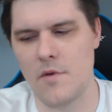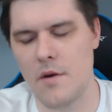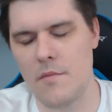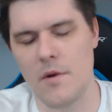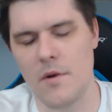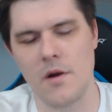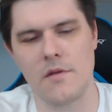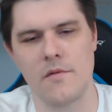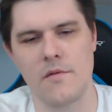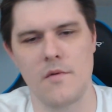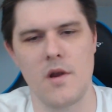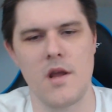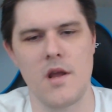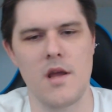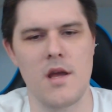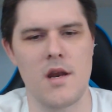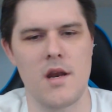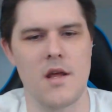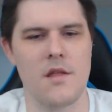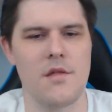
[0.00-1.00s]
III, and
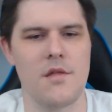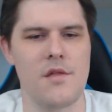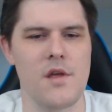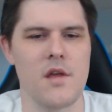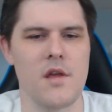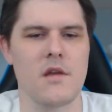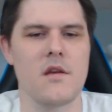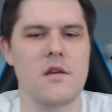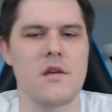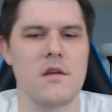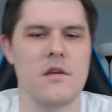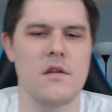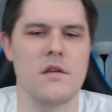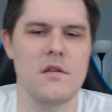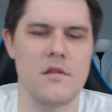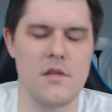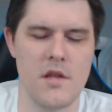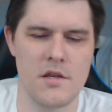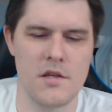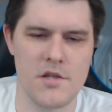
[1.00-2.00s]
I think
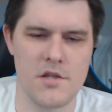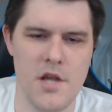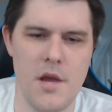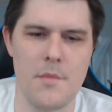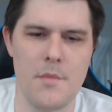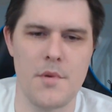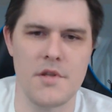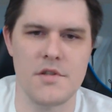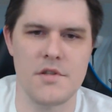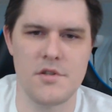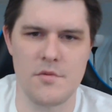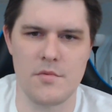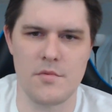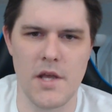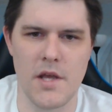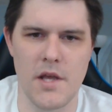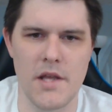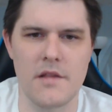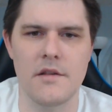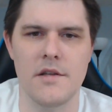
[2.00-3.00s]
in champions you're
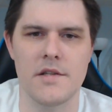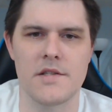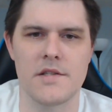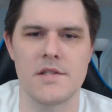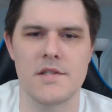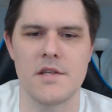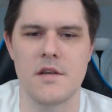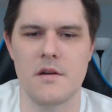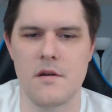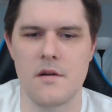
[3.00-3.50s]
likely to see her.